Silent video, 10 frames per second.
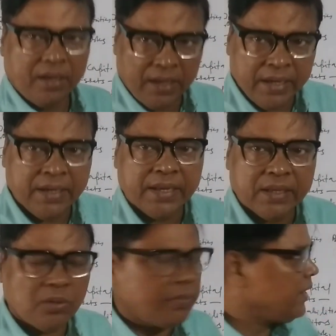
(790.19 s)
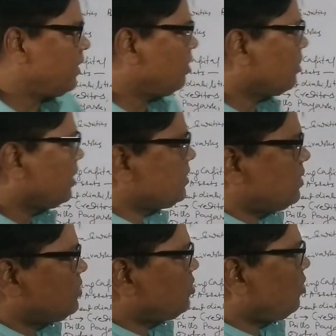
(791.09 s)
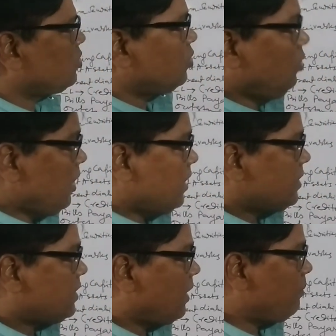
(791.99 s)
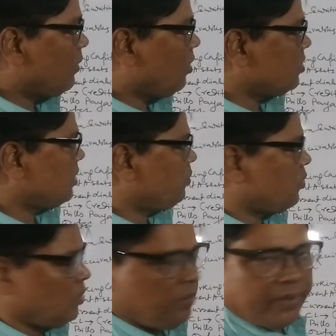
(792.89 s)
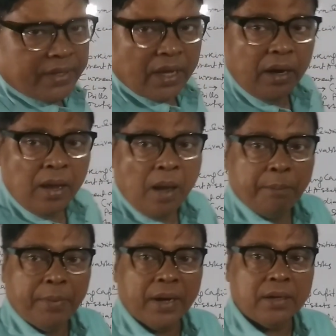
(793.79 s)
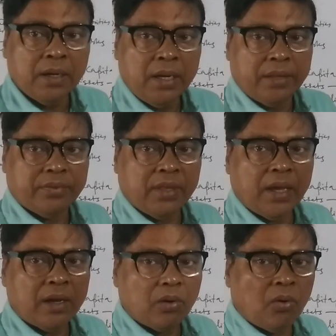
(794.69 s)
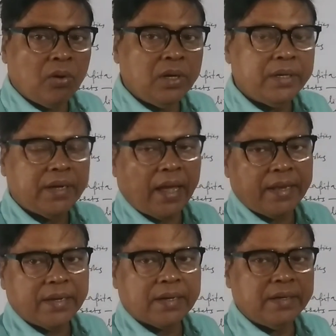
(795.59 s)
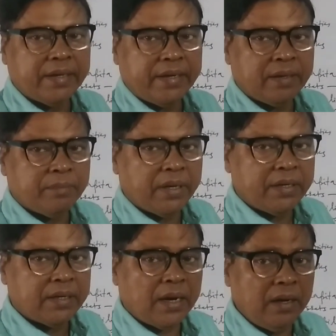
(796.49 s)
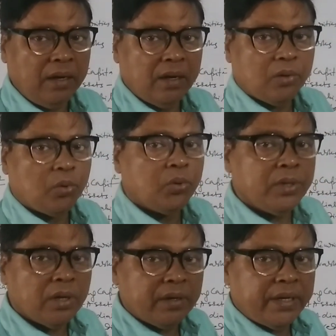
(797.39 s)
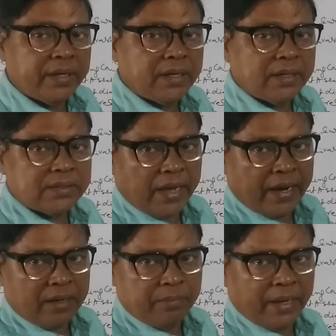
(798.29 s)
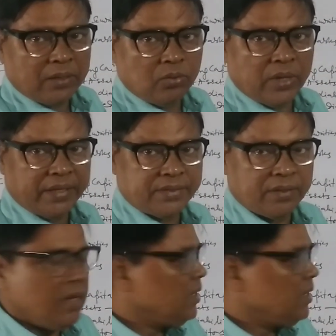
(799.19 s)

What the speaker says: In case of trading organizations also, same concept will be there, but they are only directly trading material to your debtors and back to cash.